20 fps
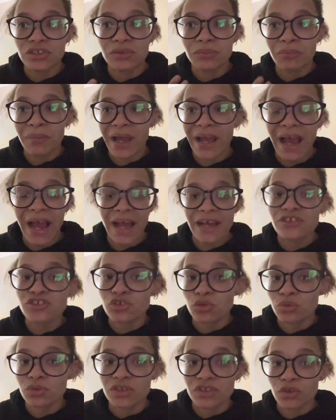eyes
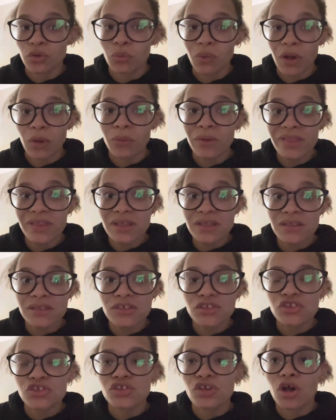don't deal well with it,
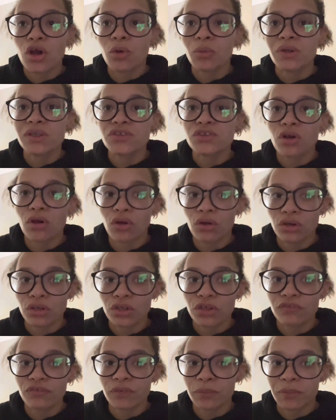so it's
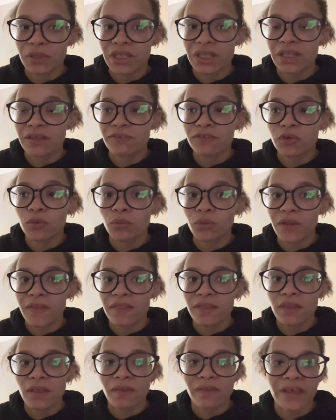harder for me, even with
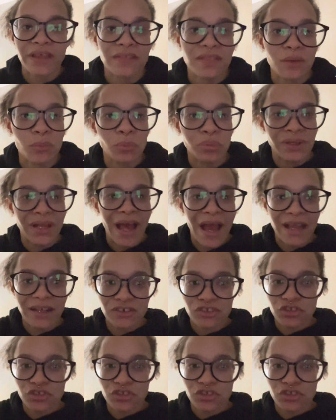it, like the black